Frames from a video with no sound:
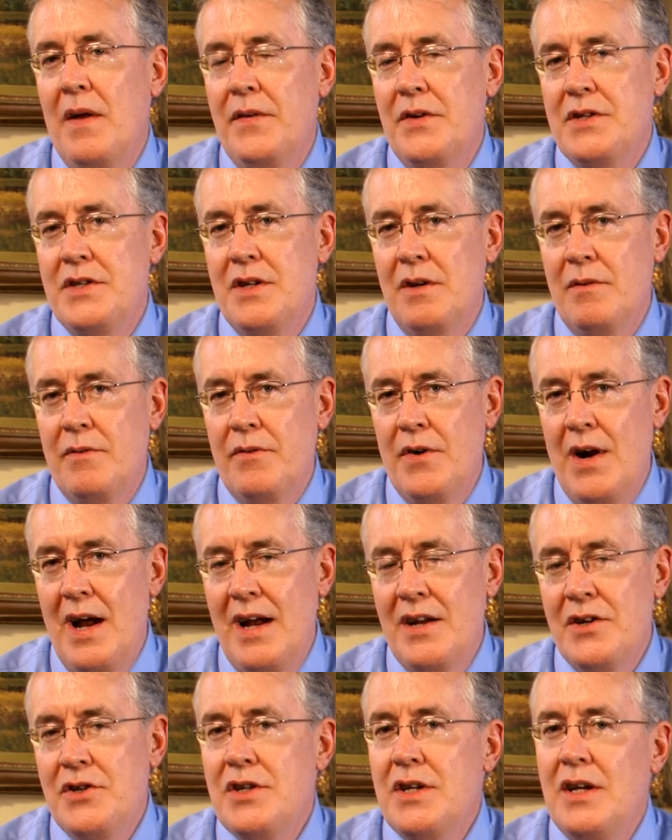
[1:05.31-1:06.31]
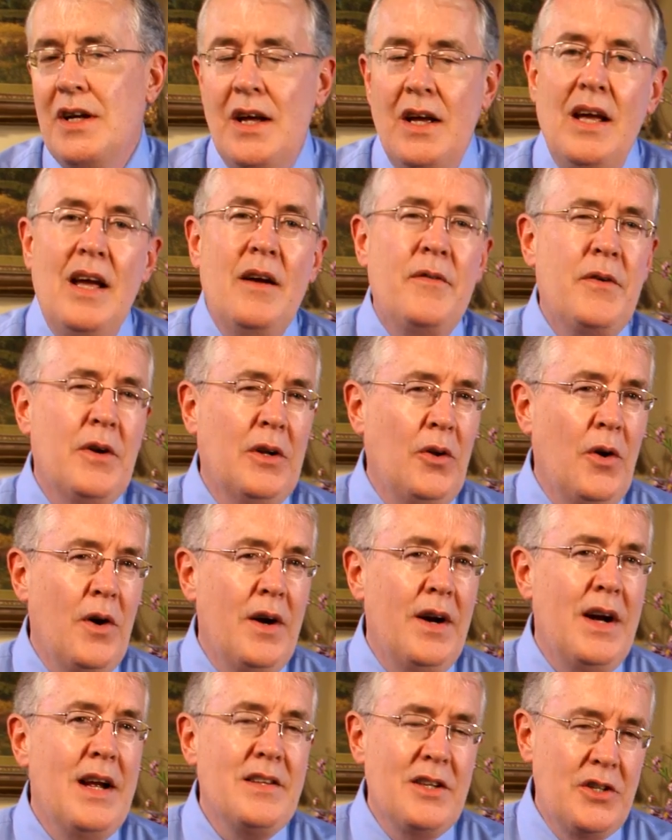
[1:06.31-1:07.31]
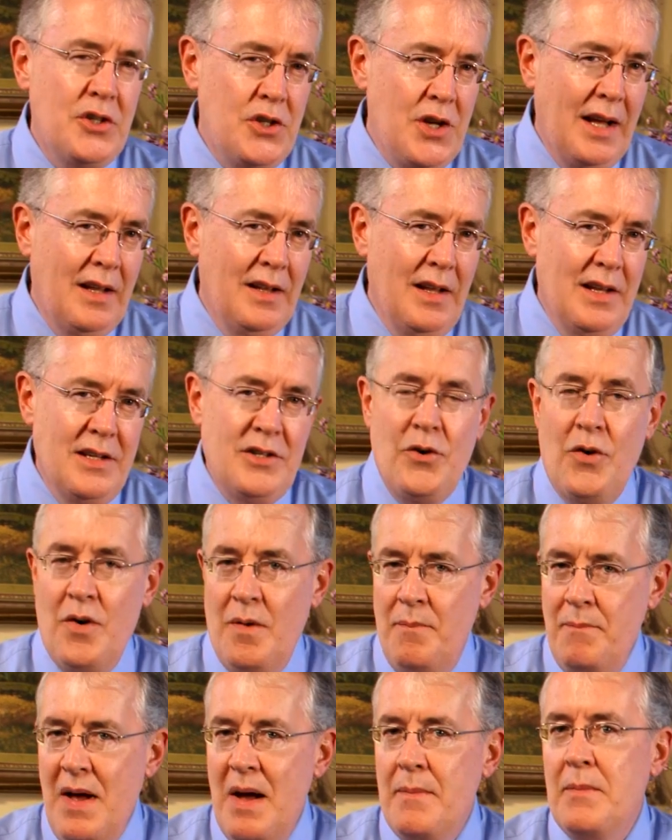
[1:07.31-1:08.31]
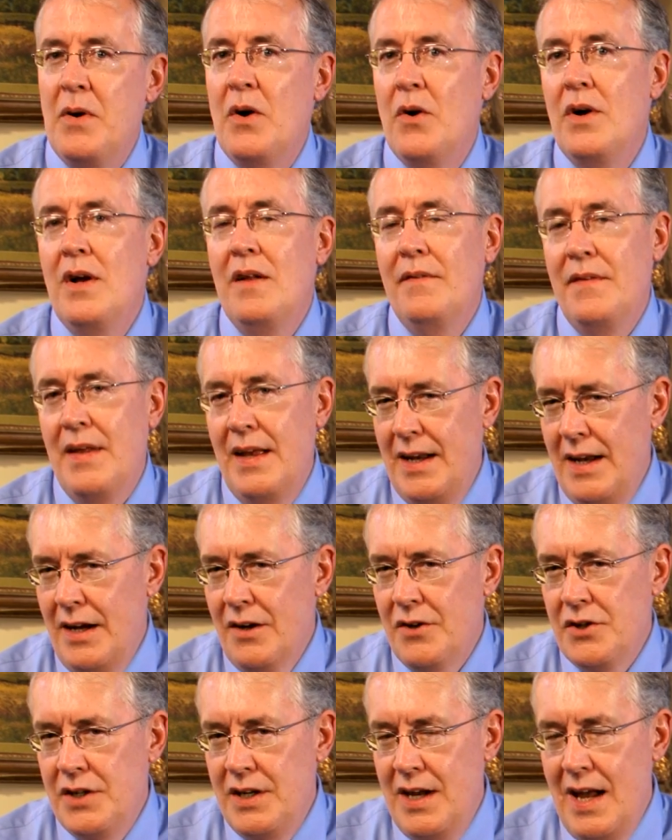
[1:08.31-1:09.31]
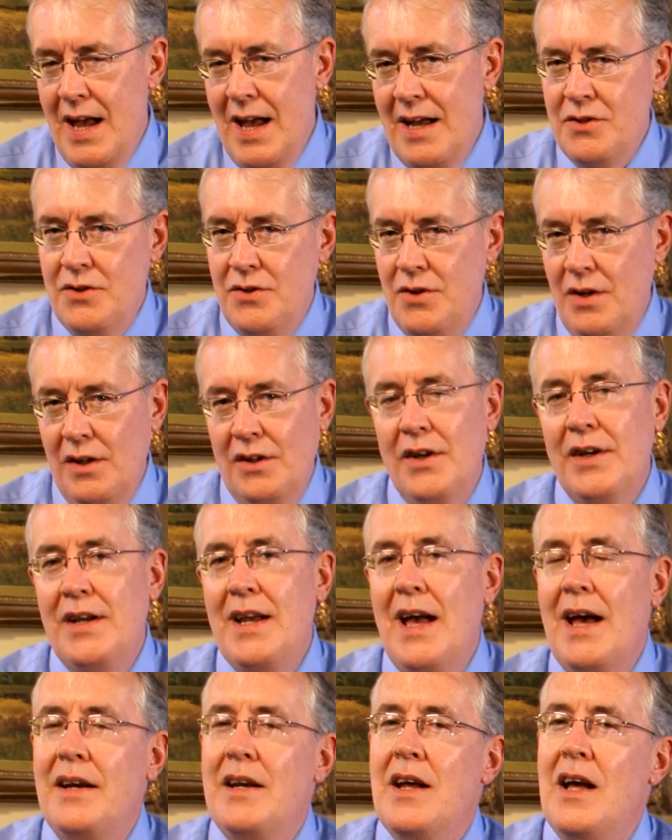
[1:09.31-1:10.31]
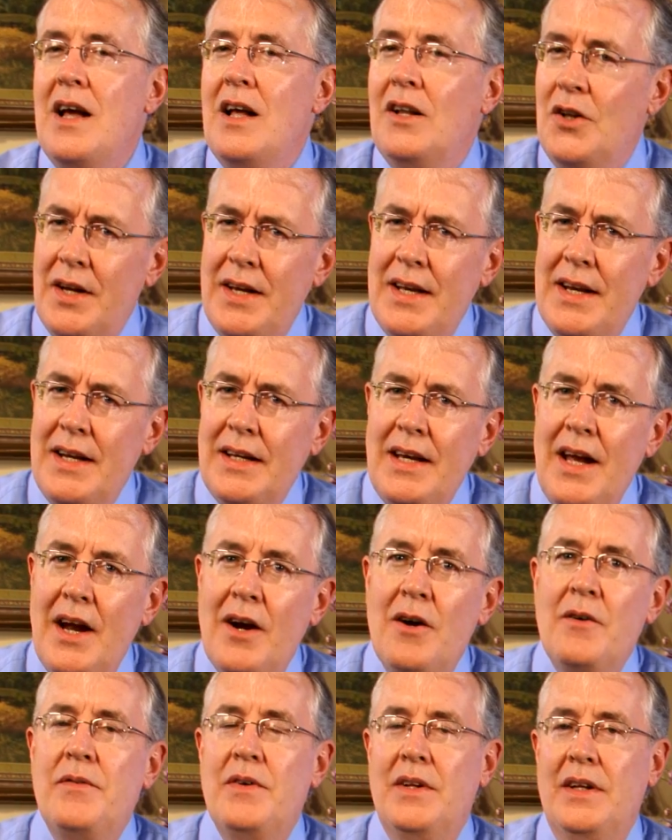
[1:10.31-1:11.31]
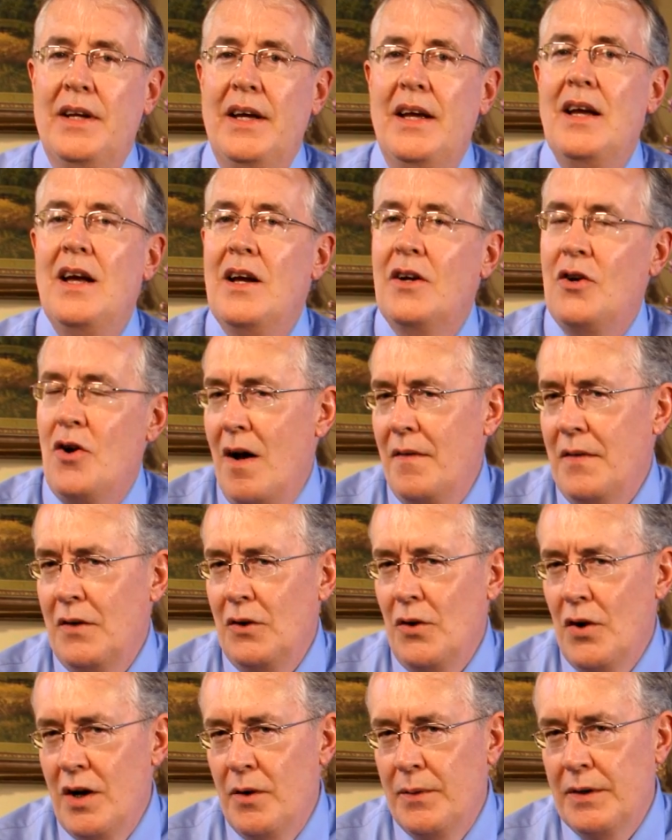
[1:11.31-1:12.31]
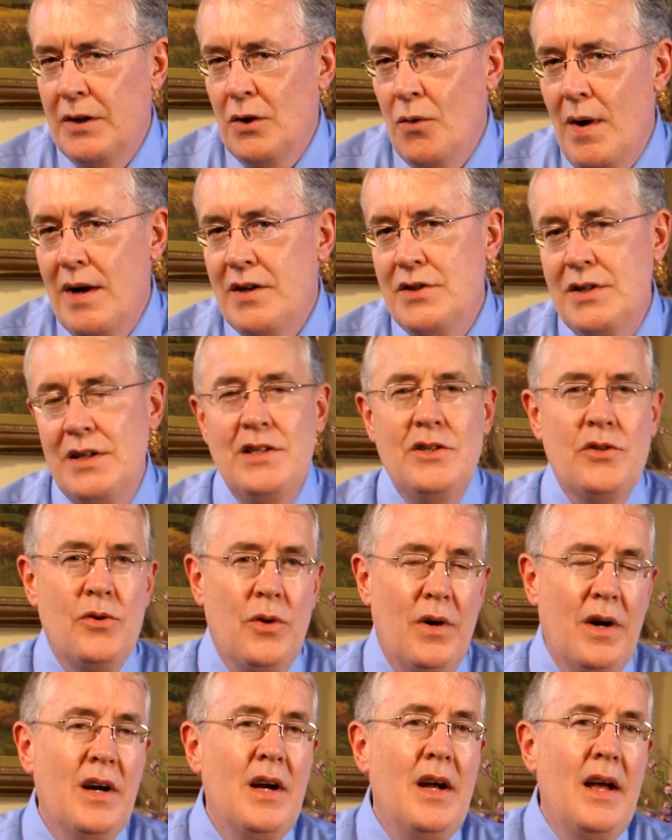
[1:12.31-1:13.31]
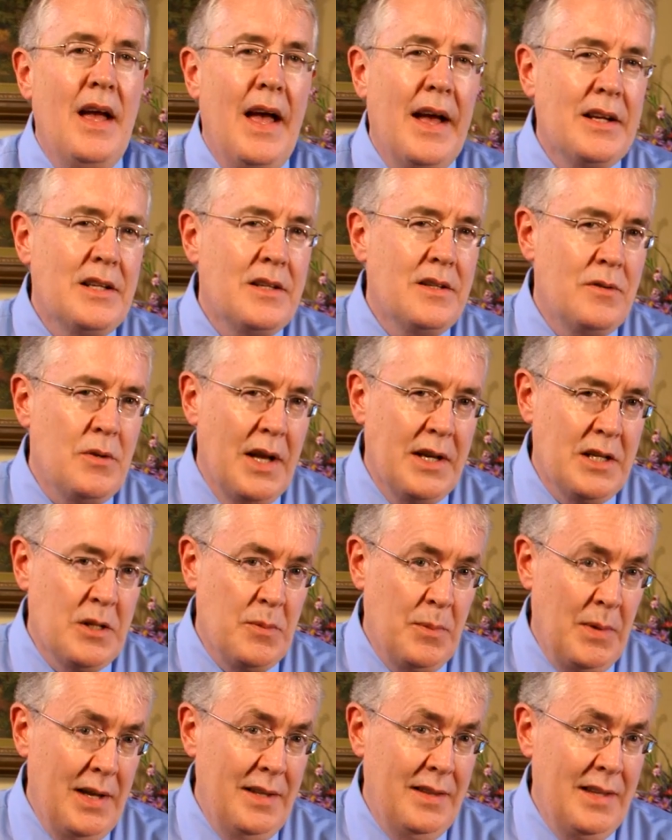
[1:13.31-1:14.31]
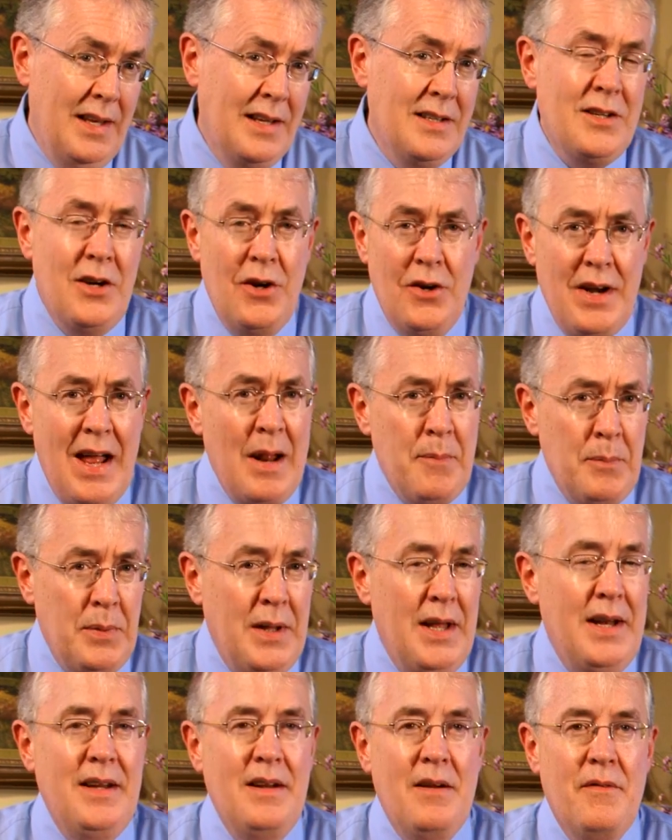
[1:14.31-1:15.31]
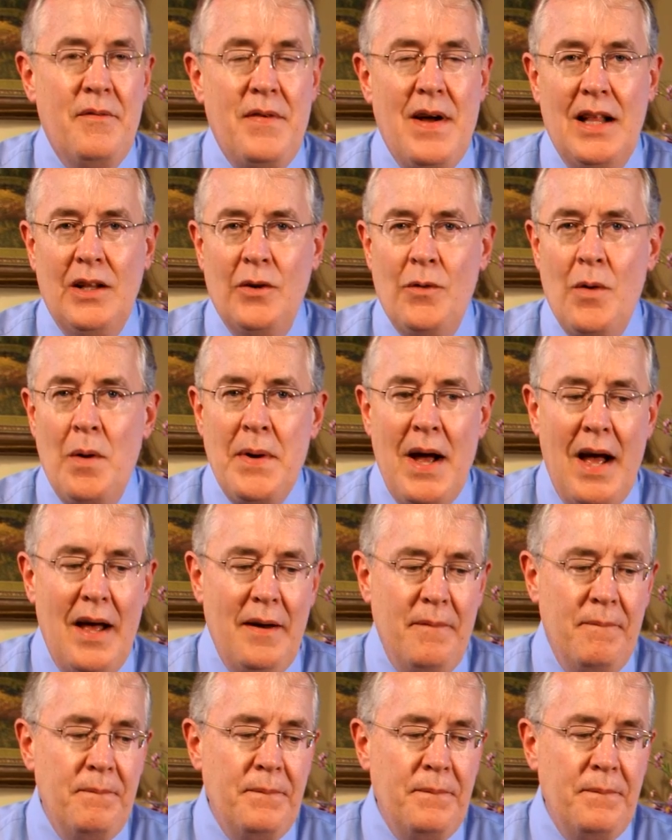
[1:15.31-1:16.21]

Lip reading: they're still fresh. If your lawyer has a checklist or a memo that he or she asks you to look at it carefully. Call the lawyer with questions or explain things that you're not planning to follow up on.